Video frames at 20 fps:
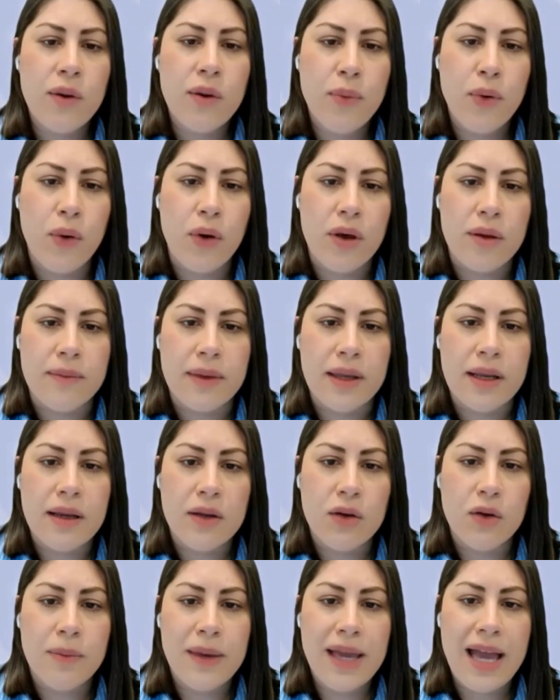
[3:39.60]
of your
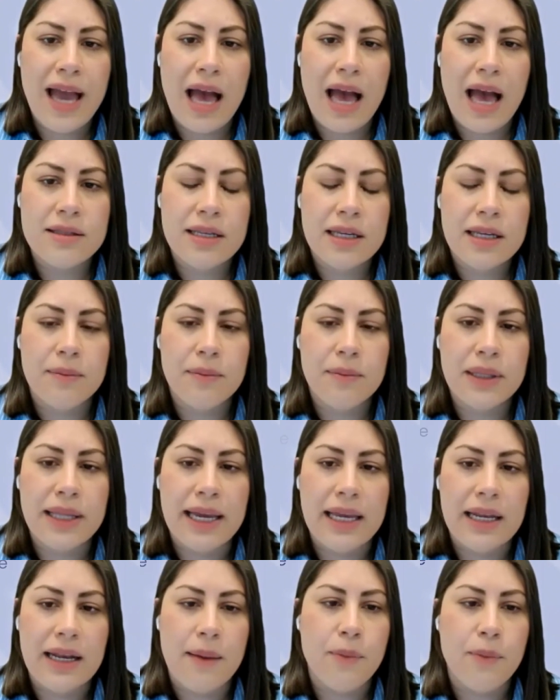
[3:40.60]
appointment, you'll be asked to
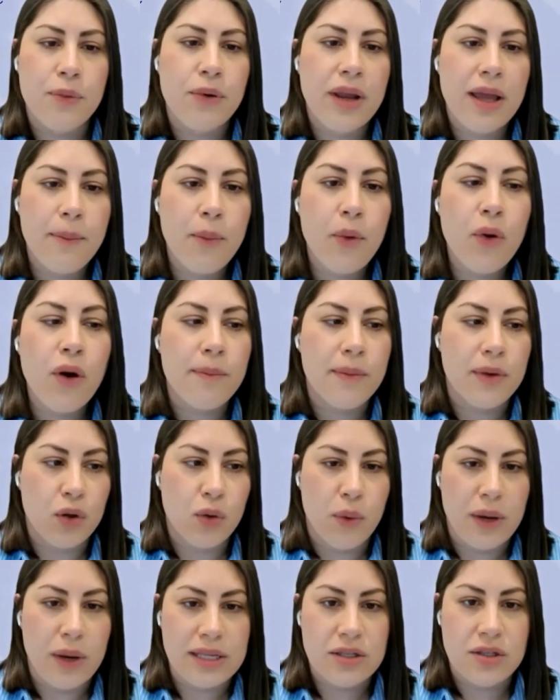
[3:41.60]
complete a
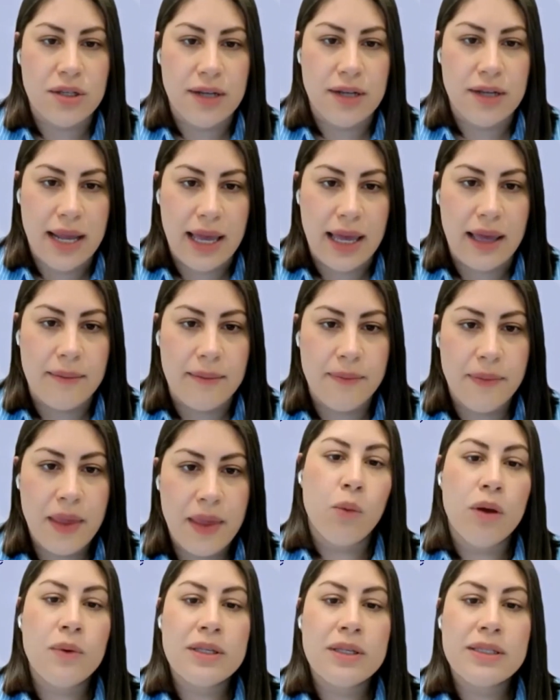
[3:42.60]
pre-appointment questionnaire.
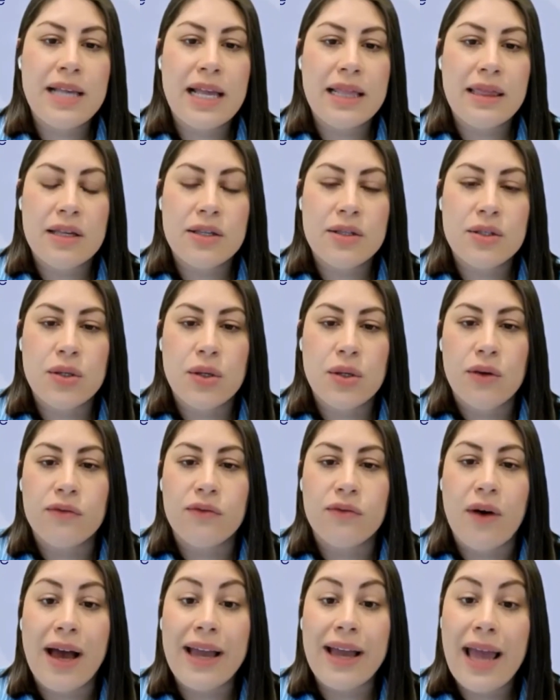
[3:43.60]
We will send this to
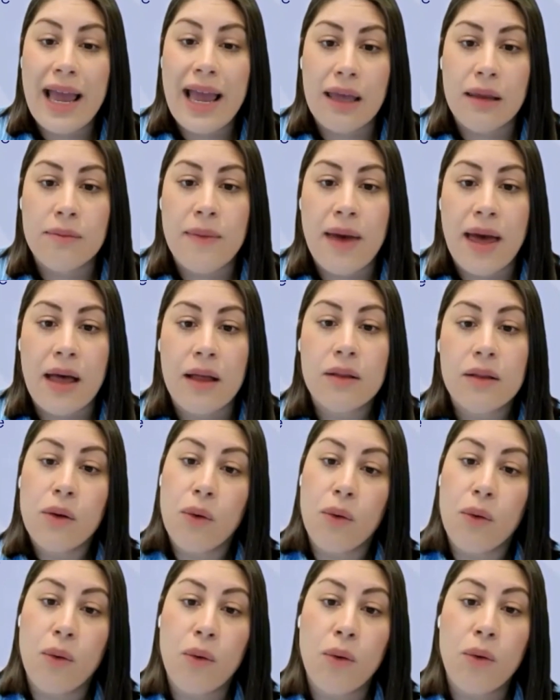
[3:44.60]
you via
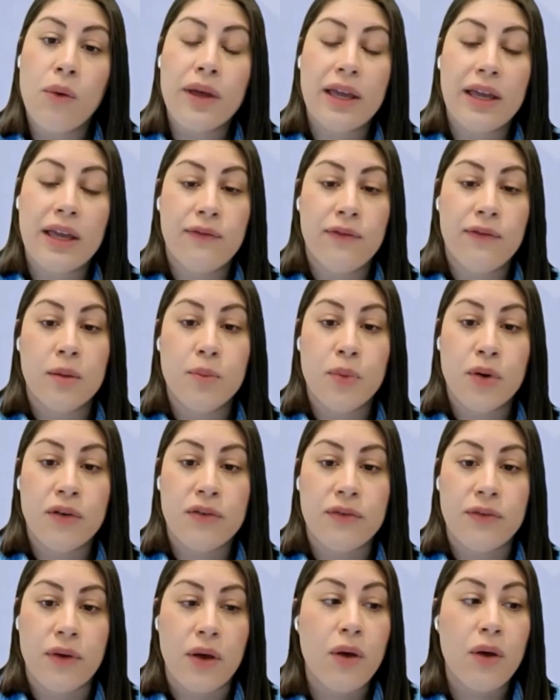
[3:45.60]
email, or if you'd
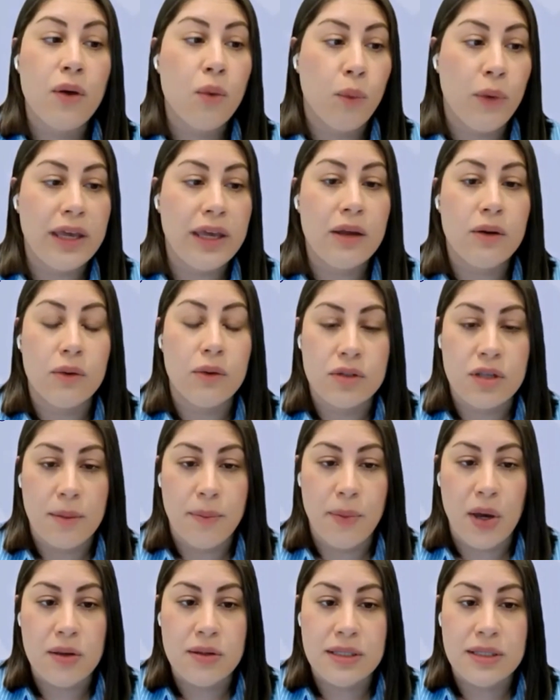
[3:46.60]
prefer, we can also
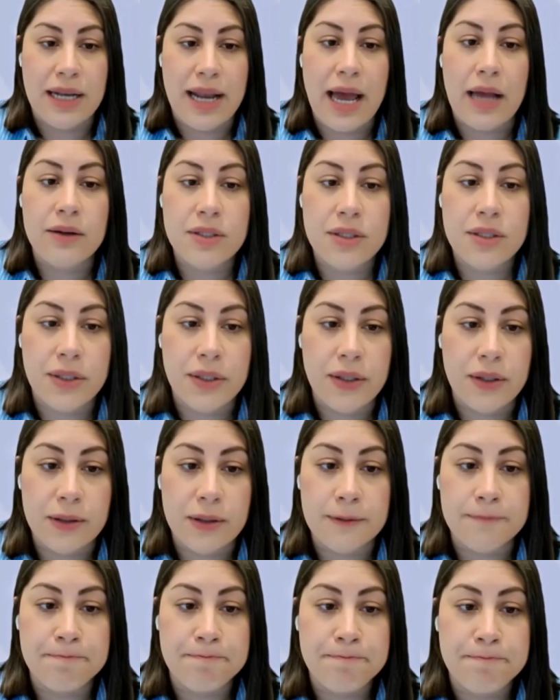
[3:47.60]
post it out to
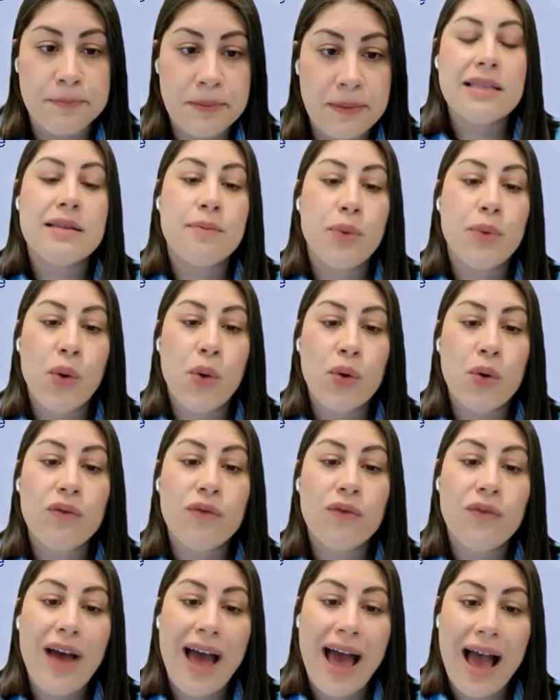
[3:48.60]
you. It's
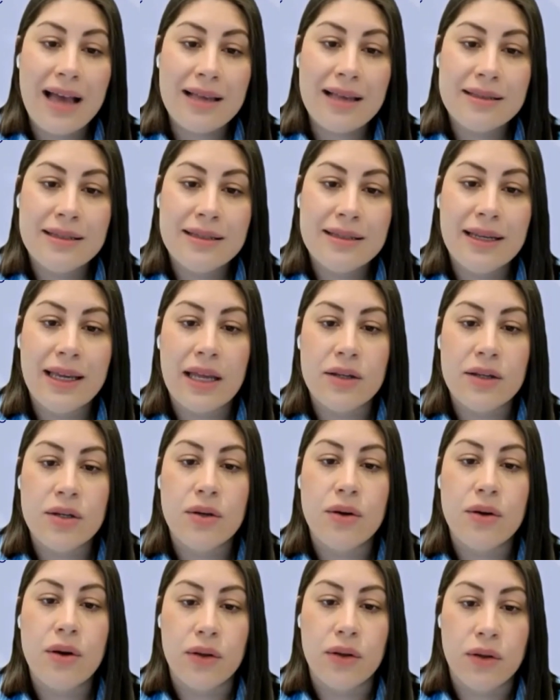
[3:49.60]
important for us to get
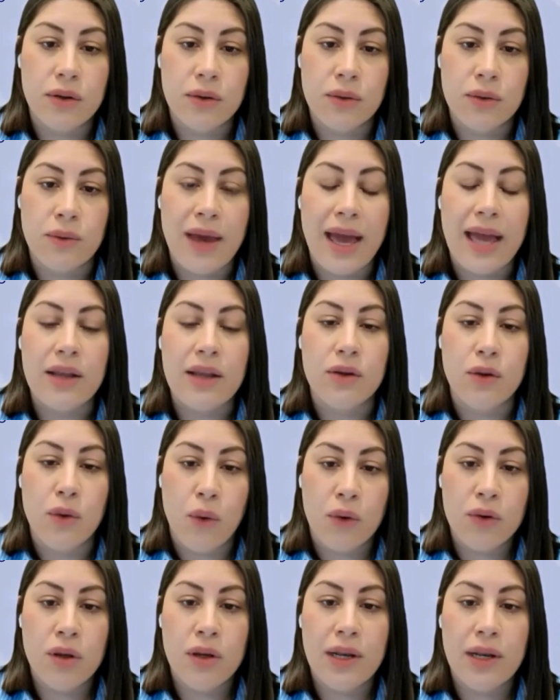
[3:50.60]
to know you and
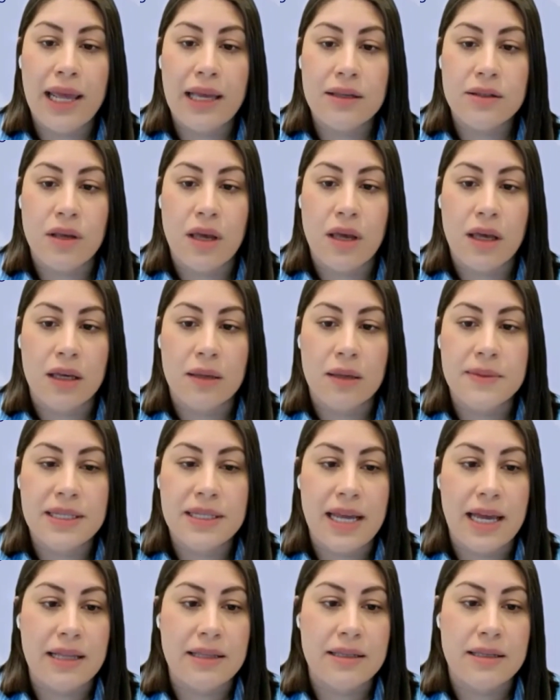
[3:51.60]
your unique
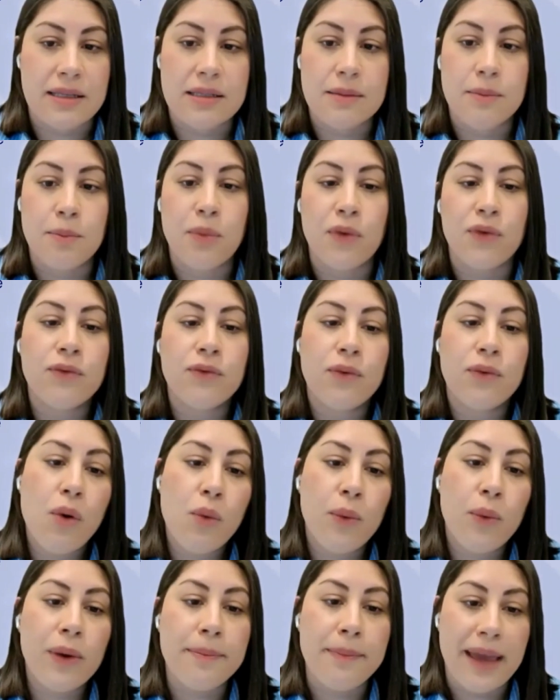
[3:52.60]
circumstances
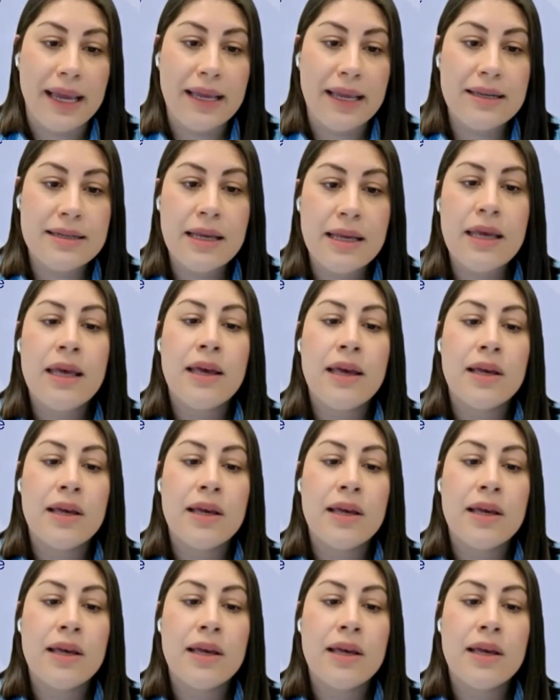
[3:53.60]
before we meet,